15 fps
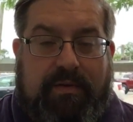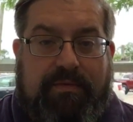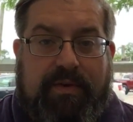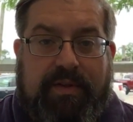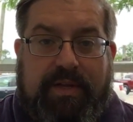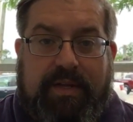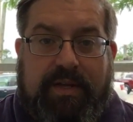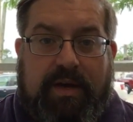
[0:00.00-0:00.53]

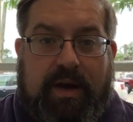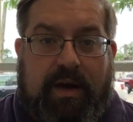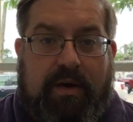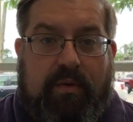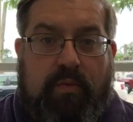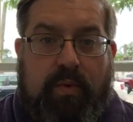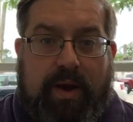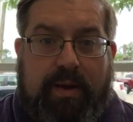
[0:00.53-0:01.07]
definitely
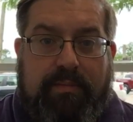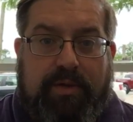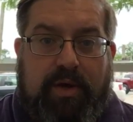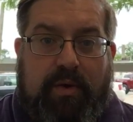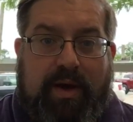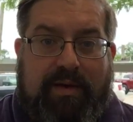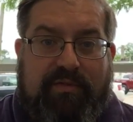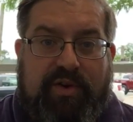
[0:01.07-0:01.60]
way
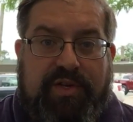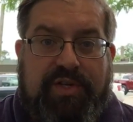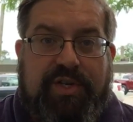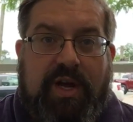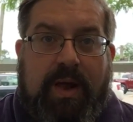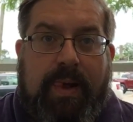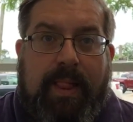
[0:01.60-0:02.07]
below average.